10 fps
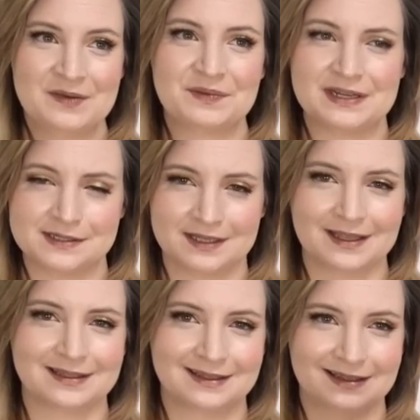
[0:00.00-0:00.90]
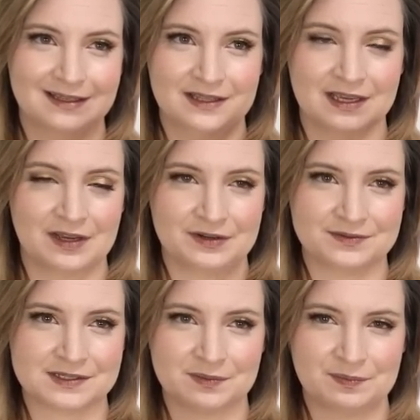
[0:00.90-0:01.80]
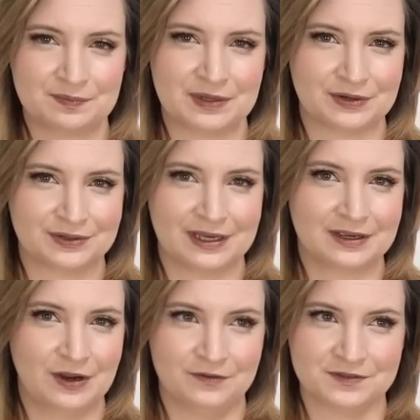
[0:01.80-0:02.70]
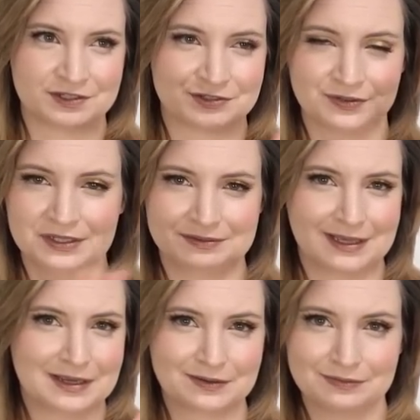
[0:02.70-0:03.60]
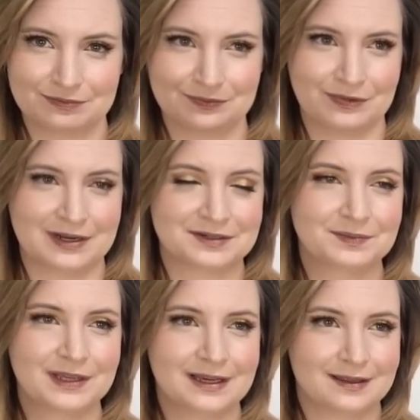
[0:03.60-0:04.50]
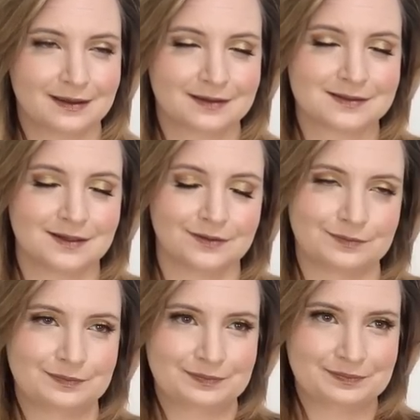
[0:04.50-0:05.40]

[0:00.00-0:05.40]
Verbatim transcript: but he said that they kind of disappeared like off the street, like randomly, I think. So.